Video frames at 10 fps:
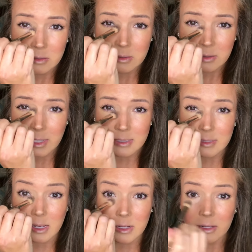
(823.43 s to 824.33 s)
Like I
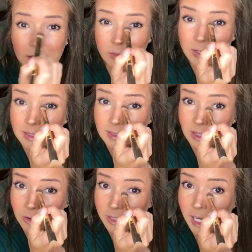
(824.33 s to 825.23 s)
said, this is
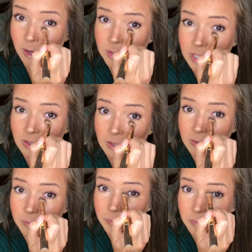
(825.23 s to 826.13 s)
totally optional.
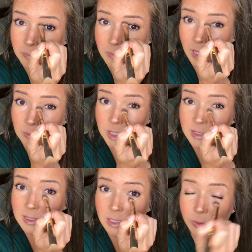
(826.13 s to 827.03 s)
I'm
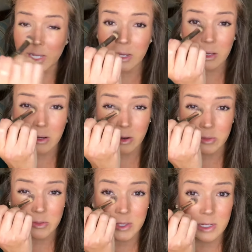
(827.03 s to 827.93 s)
just doing all the
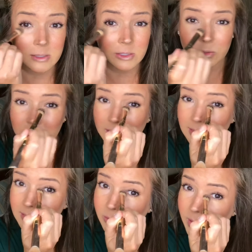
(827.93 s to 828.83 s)
things so you can
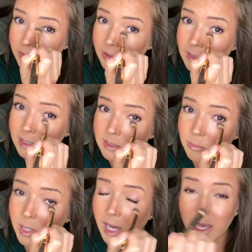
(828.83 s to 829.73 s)
see where everything is
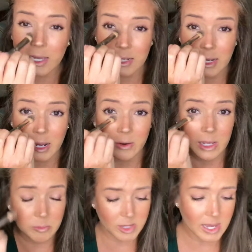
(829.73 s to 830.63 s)
applied and how I
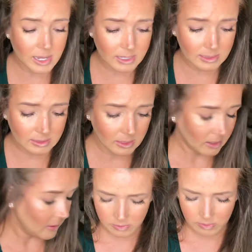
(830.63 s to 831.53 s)
apply it.
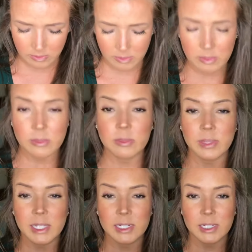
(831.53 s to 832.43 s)
The
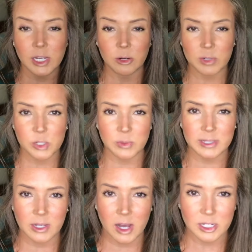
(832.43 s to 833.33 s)
indigo, which was the
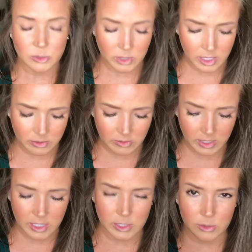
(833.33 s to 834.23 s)
contour color that I
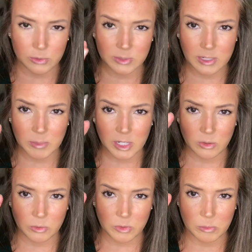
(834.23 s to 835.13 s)
used, I'm gonna go in
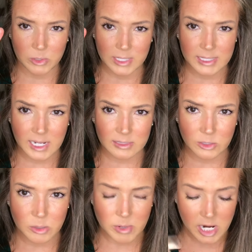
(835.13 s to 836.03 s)
with a
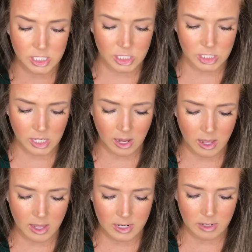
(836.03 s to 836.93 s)
multitasker brush,
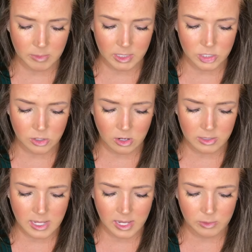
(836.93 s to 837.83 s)
and I'm gonna draw a
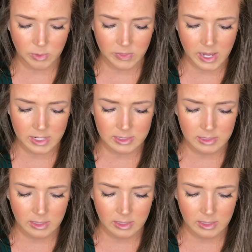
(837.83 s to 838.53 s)
line with that